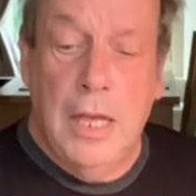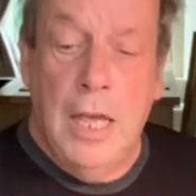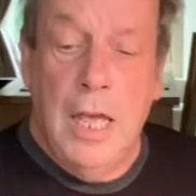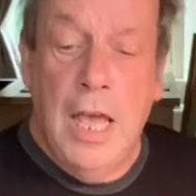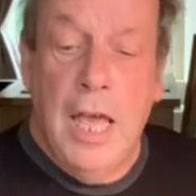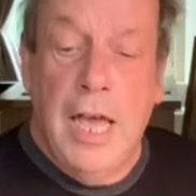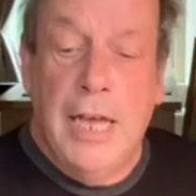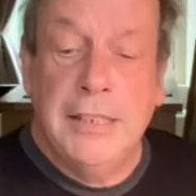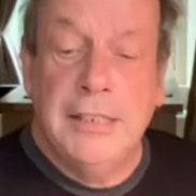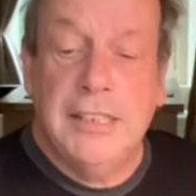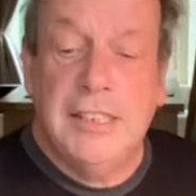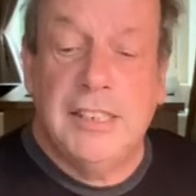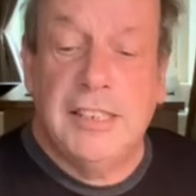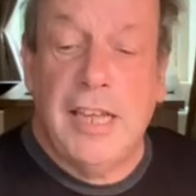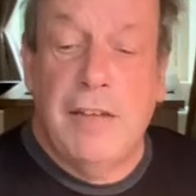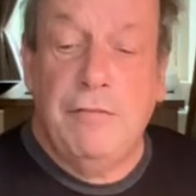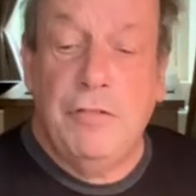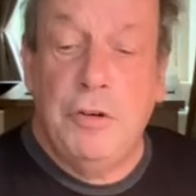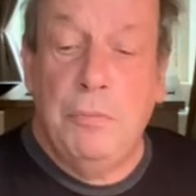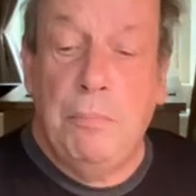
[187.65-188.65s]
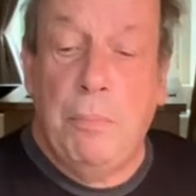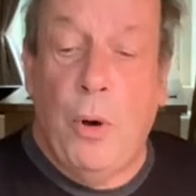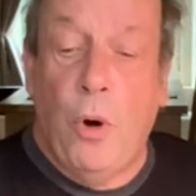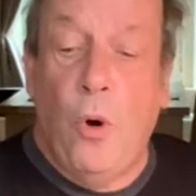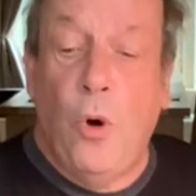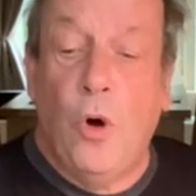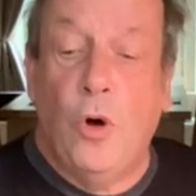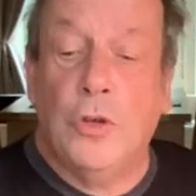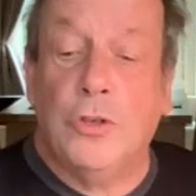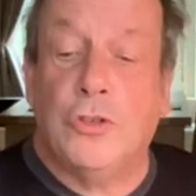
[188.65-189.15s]
and seven
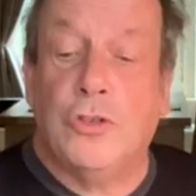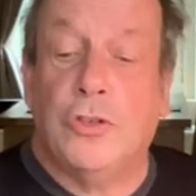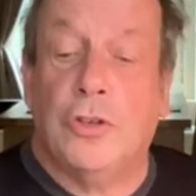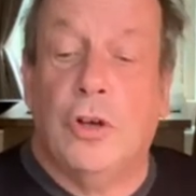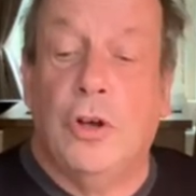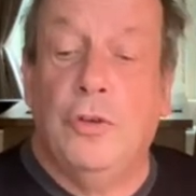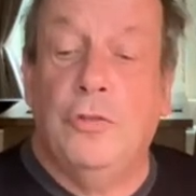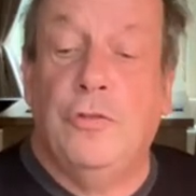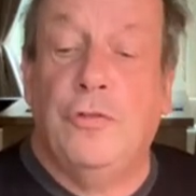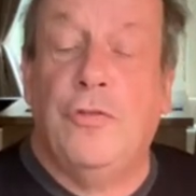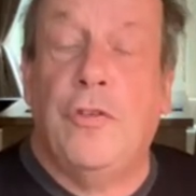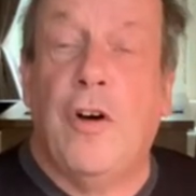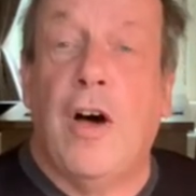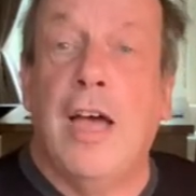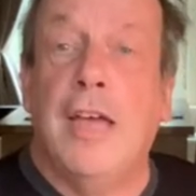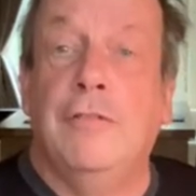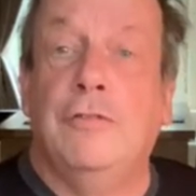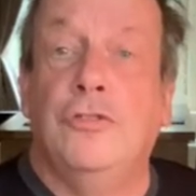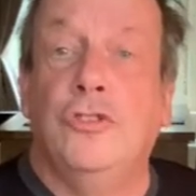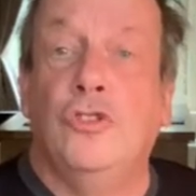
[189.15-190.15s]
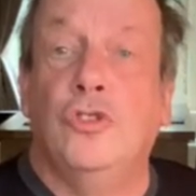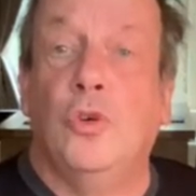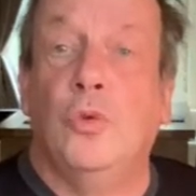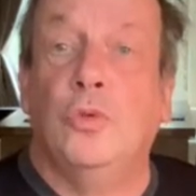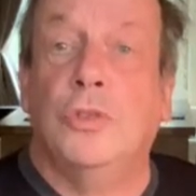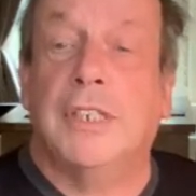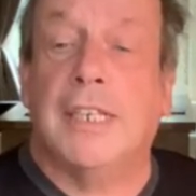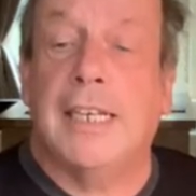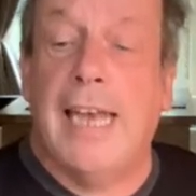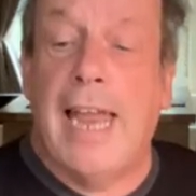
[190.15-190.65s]
paws on five
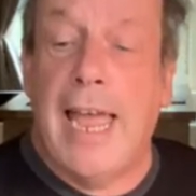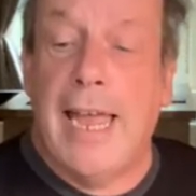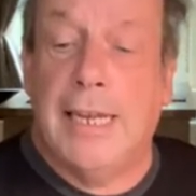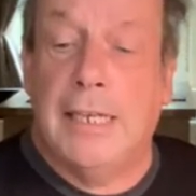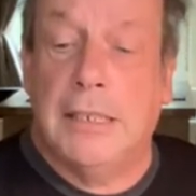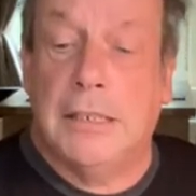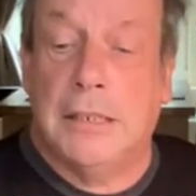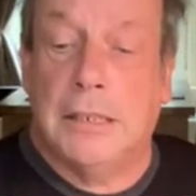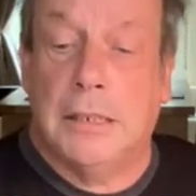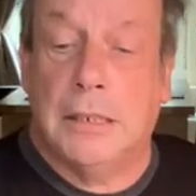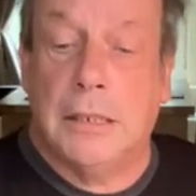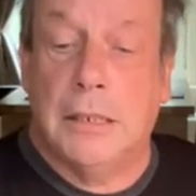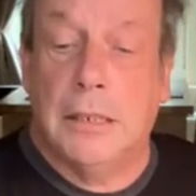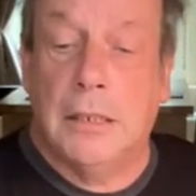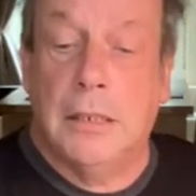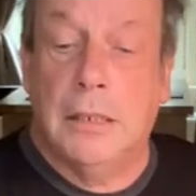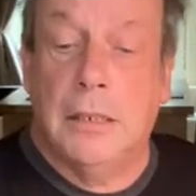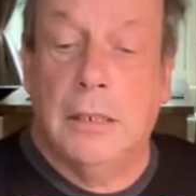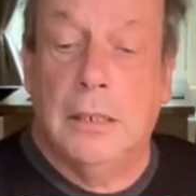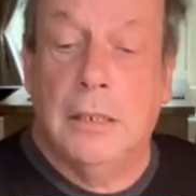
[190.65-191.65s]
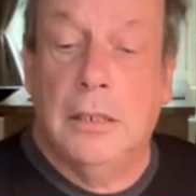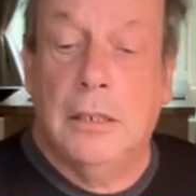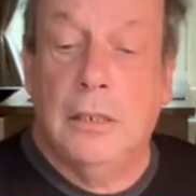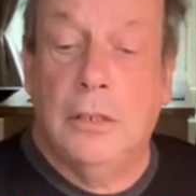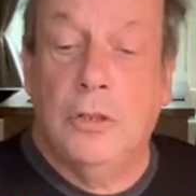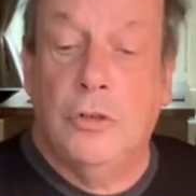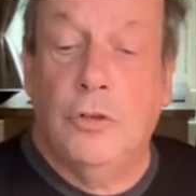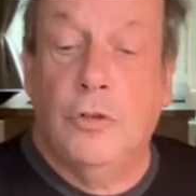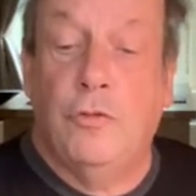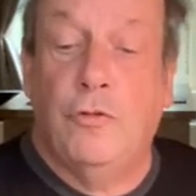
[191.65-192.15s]
short legs,
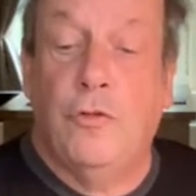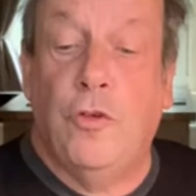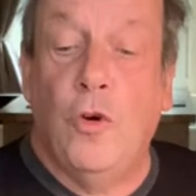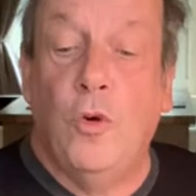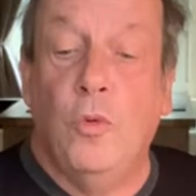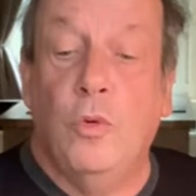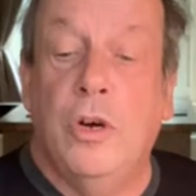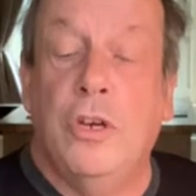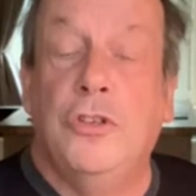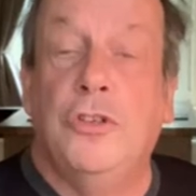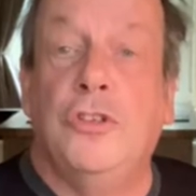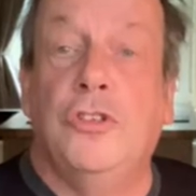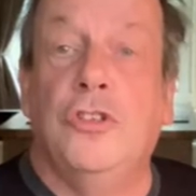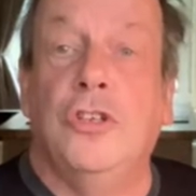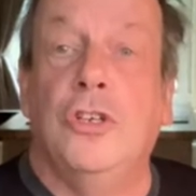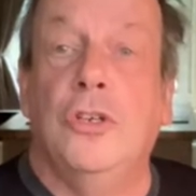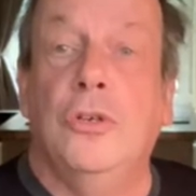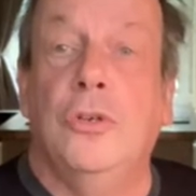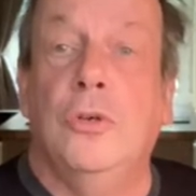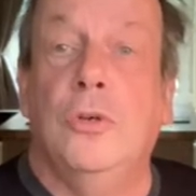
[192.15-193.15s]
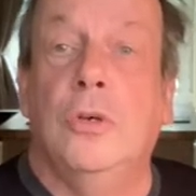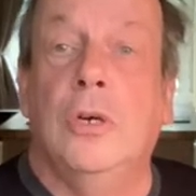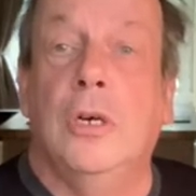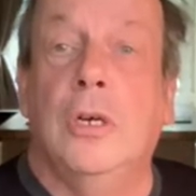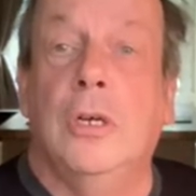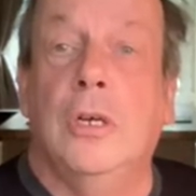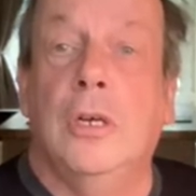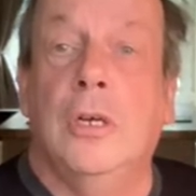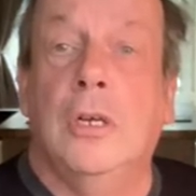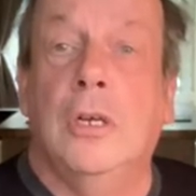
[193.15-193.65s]
the forward two
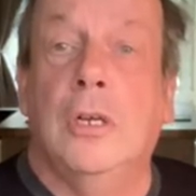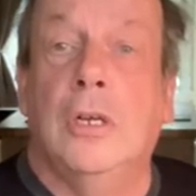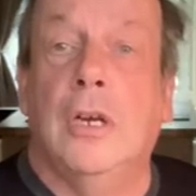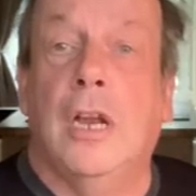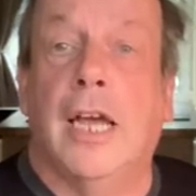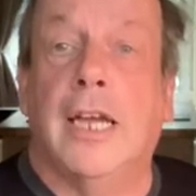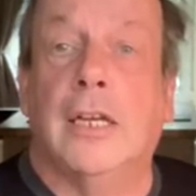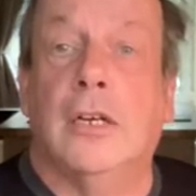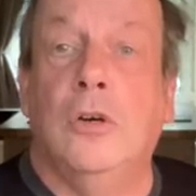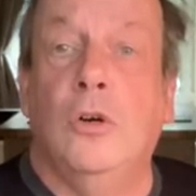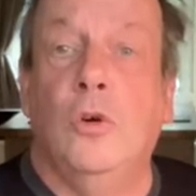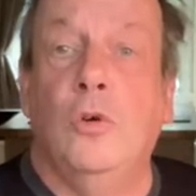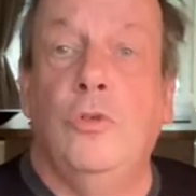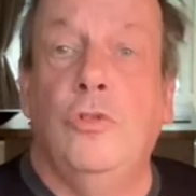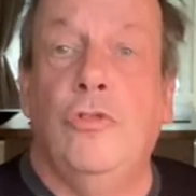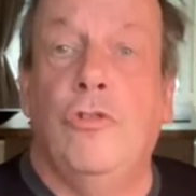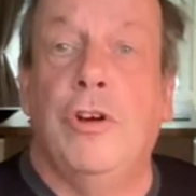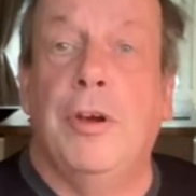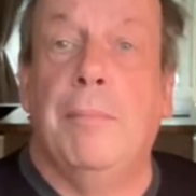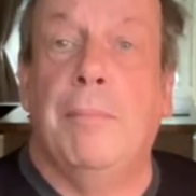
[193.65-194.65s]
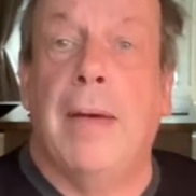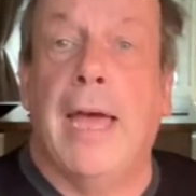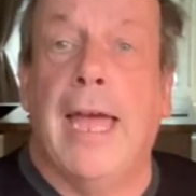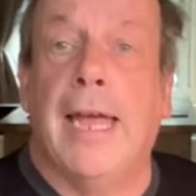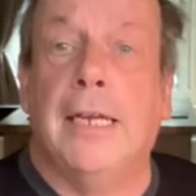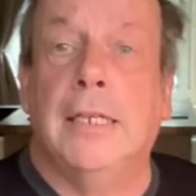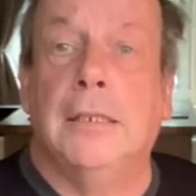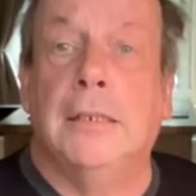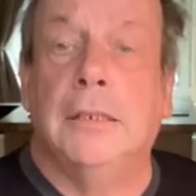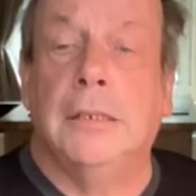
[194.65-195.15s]
like laundry
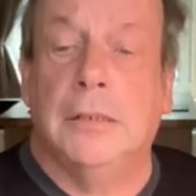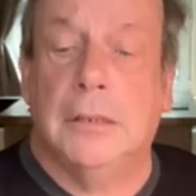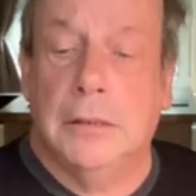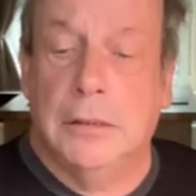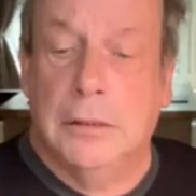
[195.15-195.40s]
pegs.